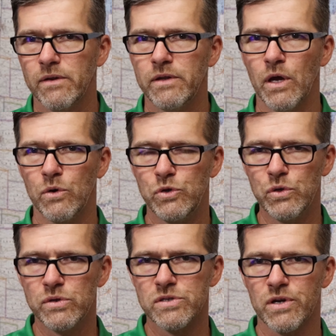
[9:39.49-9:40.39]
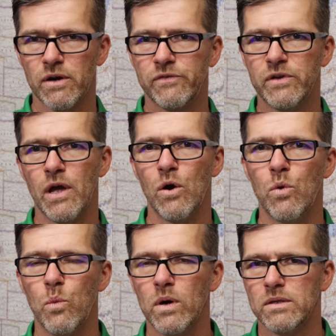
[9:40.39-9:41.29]
You know, you deserve to know
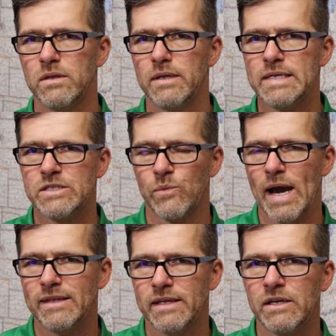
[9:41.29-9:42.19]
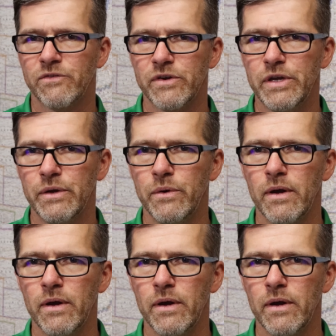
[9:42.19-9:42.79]
what is the right thing for you.